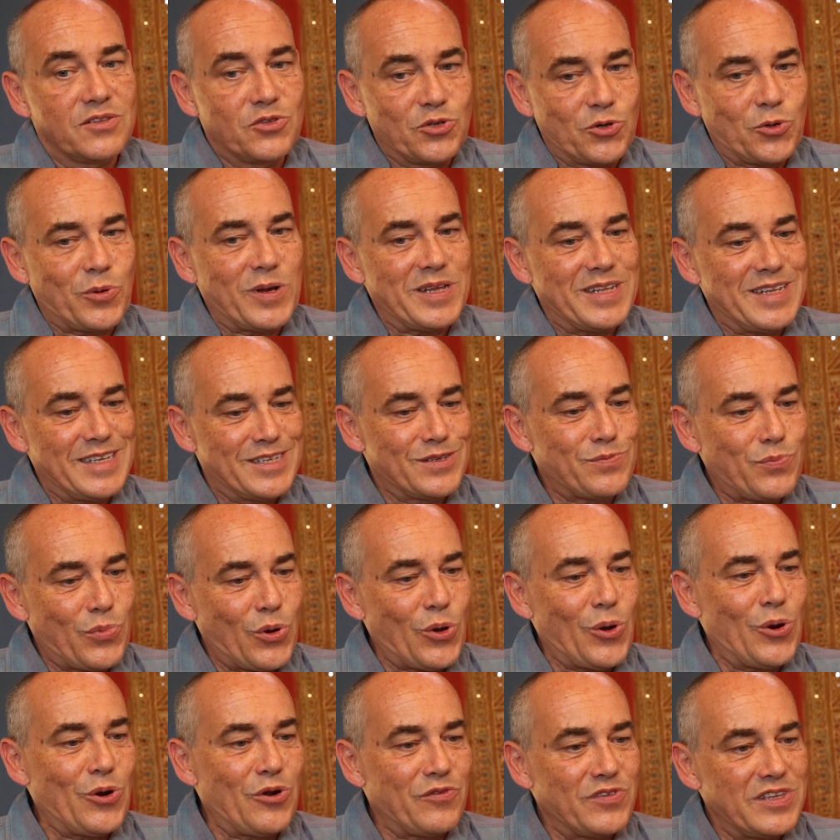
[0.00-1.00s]
create this
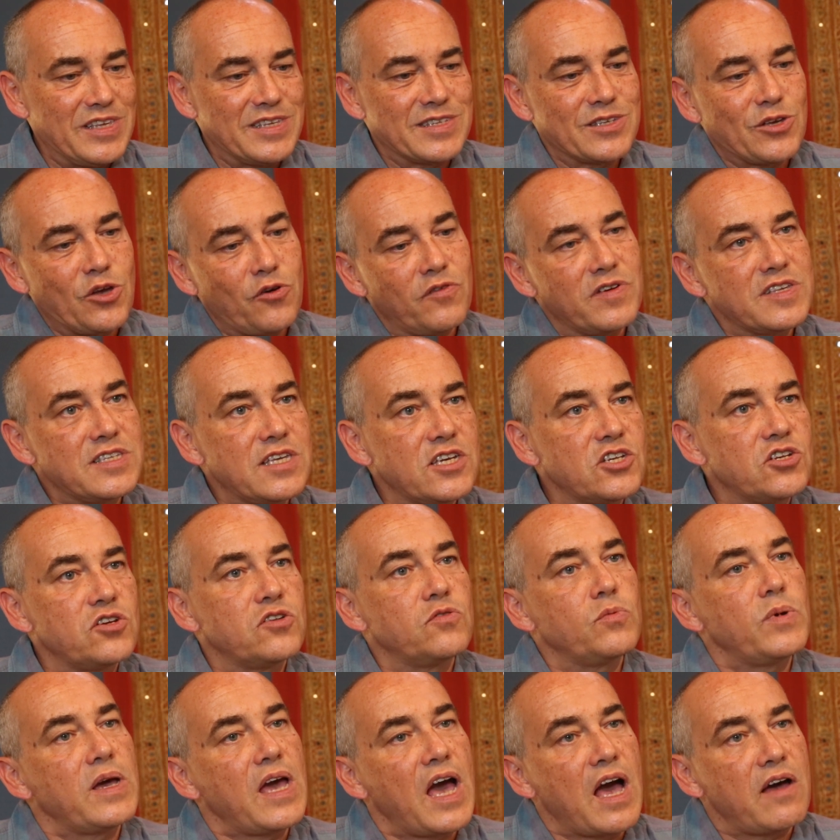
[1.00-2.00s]
pearl of this conversation
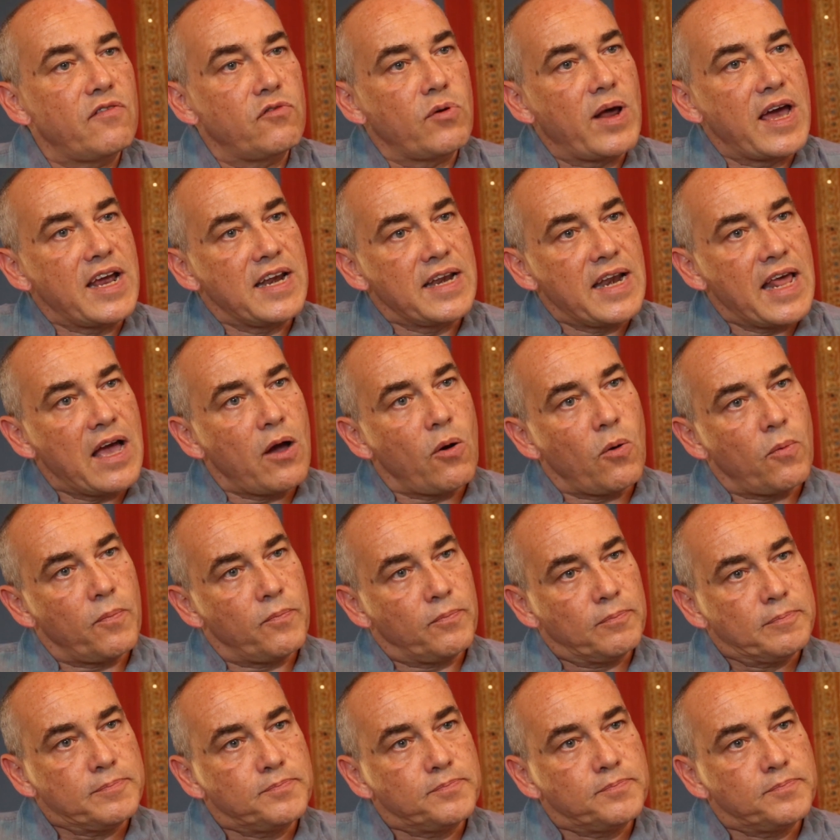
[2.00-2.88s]
we have right now.